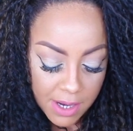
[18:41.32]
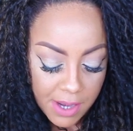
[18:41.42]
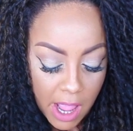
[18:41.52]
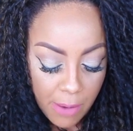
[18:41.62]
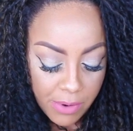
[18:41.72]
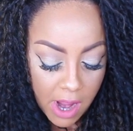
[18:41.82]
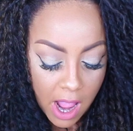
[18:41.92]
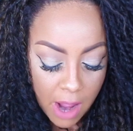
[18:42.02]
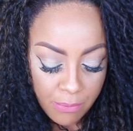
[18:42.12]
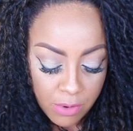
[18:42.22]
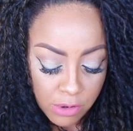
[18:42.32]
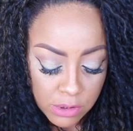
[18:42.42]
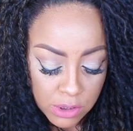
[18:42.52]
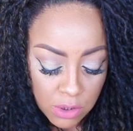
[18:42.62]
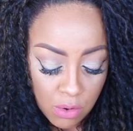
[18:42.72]
Now where I
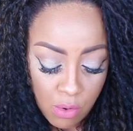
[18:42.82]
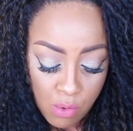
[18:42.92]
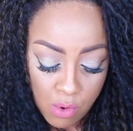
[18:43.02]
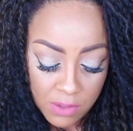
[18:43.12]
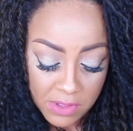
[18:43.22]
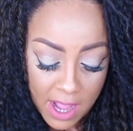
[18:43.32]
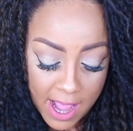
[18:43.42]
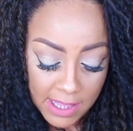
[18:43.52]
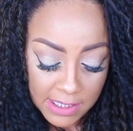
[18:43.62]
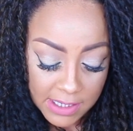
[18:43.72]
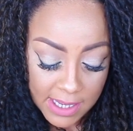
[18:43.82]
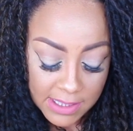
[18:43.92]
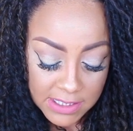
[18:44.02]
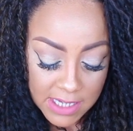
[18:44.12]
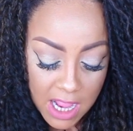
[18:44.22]
worked on the island
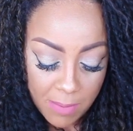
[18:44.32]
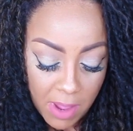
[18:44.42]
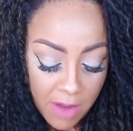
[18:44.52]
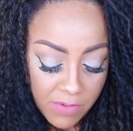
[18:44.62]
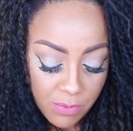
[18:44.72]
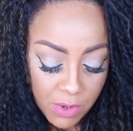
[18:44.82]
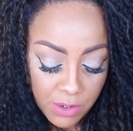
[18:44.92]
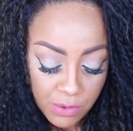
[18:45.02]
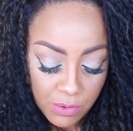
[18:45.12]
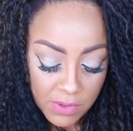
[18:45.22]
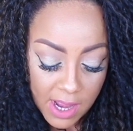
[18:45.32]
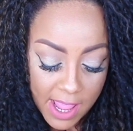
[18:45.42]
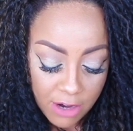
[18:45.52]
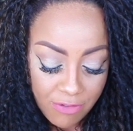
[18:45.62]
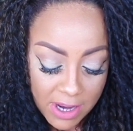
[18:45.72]
at the time, everyone knew that I
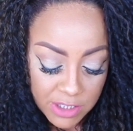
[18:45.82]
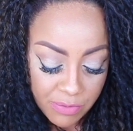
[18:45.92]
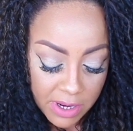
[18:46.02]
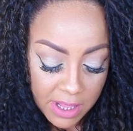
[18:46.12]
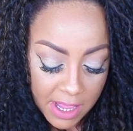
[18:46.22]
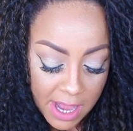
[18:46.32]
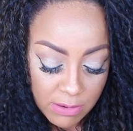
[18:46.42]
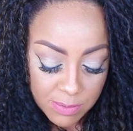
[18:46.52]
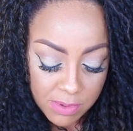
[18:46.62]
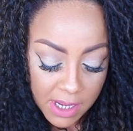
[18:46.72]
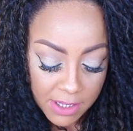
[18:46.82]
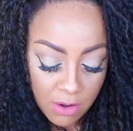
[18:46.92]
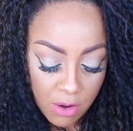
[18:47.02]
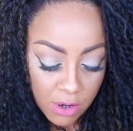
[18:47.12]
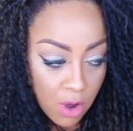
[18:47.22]
had graduated and I was
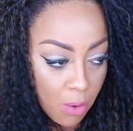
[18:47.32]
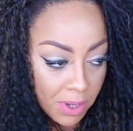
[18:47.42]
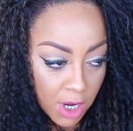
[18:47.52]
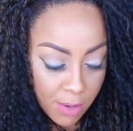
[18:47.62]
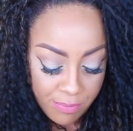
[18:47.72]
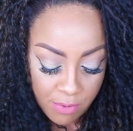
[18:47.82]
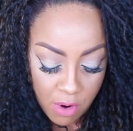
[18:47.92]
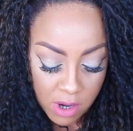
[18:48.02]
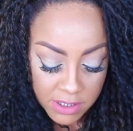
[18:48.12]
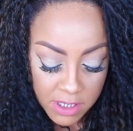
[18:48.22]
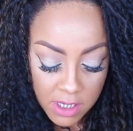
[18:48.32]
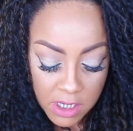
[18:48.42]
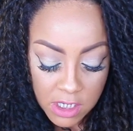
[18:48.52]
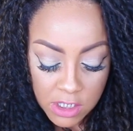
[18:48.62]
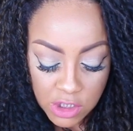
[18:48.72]
planning on going abroad
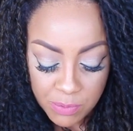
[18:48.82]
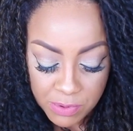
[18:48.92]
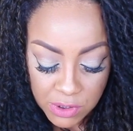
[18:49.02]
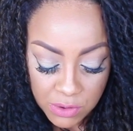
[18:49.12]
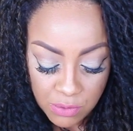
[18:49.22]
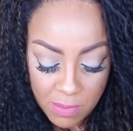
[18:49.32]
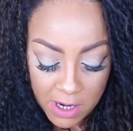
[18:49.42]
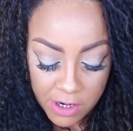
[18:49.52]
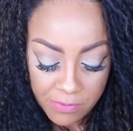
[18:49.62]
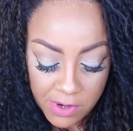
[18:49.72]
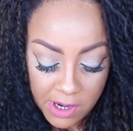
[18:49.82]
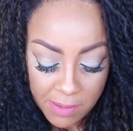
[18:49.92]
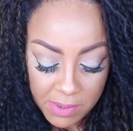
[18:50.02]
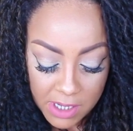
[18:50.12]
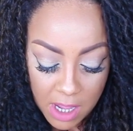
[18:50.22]
to pursue my career
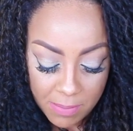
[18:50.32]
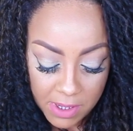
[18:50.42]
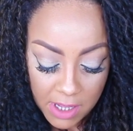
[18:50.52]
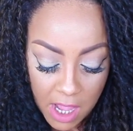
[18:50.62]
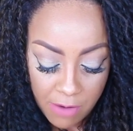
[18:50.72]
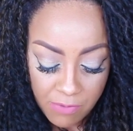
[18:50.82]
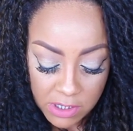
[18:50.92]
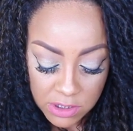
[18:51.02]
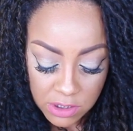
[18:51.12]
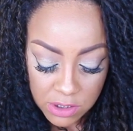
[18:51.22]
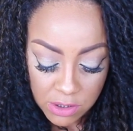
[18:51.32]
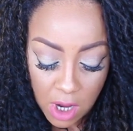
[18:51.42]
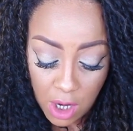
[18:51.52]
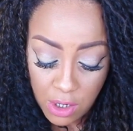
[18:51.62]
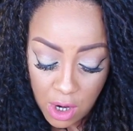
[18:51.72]
in becoming a
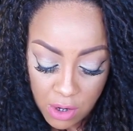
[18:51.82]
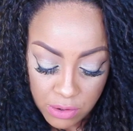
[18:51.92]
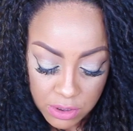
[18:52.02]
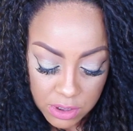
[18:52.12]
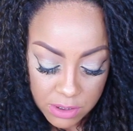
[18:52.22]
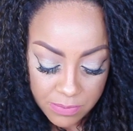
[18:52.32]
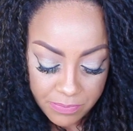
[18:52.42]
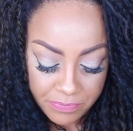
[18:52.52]
registered nurse.